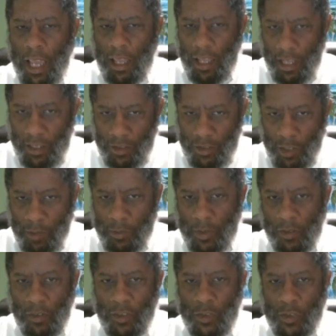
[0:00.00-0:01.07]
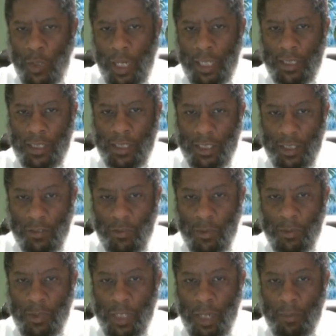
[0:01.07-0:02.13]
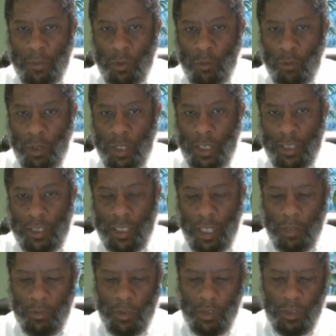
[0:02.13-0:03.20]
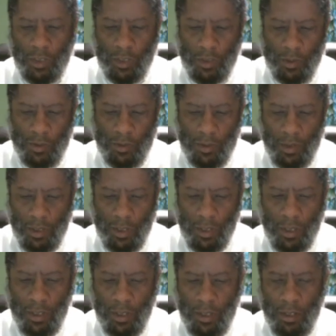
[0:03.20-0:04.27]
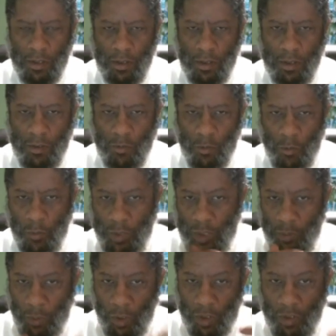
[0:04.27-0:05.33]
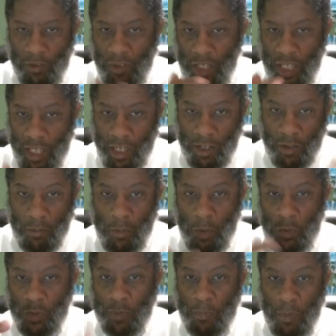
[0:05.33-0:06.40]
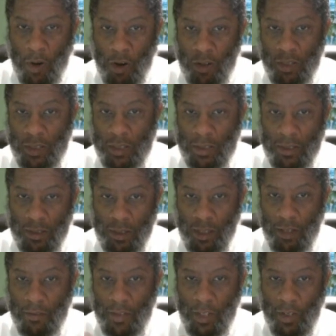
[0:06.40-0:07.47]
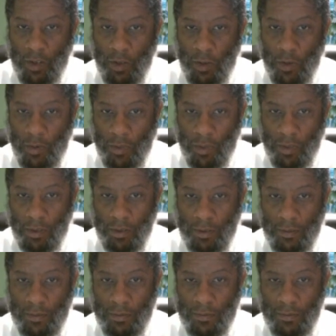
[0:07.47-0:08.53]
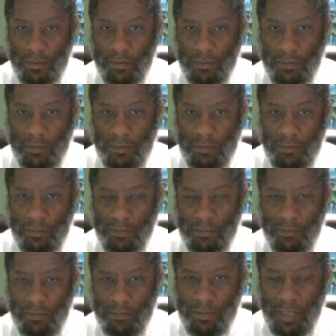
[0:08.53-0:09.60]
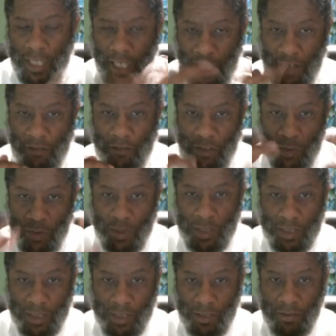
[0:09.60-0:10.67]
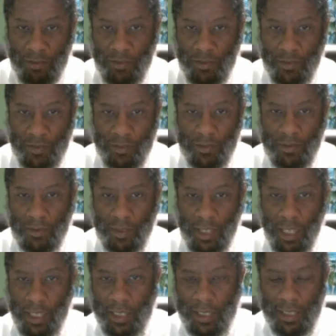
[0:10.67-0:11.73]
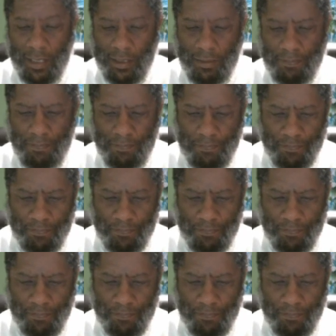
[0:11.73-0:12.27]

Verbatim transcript: in terms of the transition from chapter 1 to chapter 2 when we spoke of the uttermost parts of the earth, the influence of Hellenism.